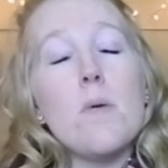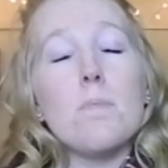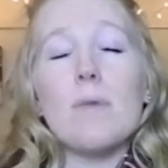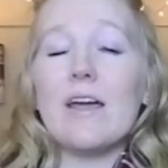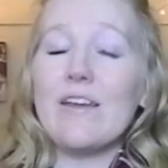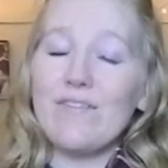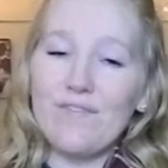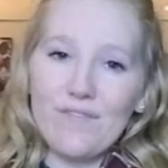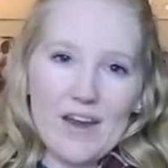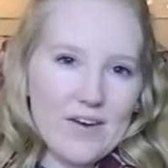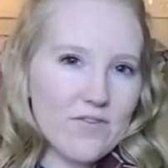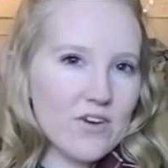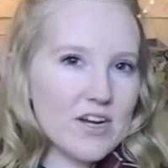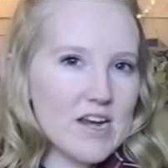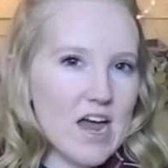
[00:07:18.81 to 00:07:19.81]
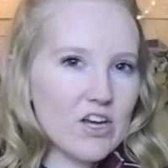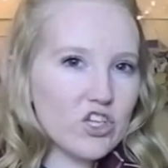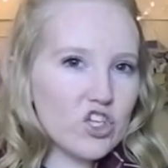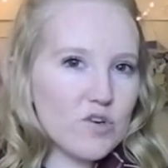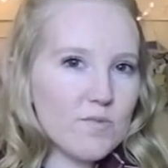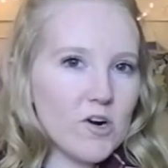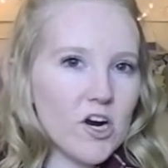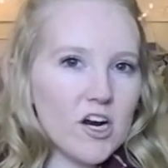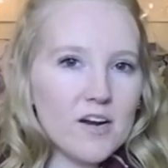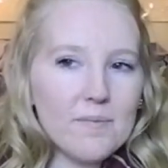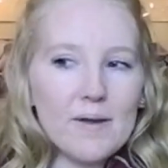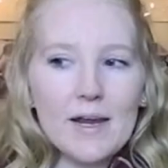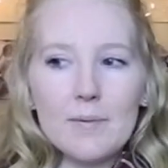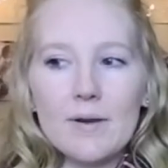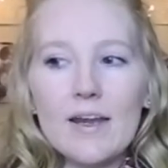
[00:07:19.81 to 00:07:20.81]
my favorite national park
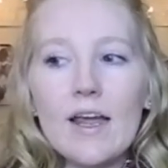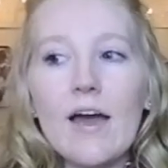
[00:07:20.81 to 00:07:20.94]
maybe.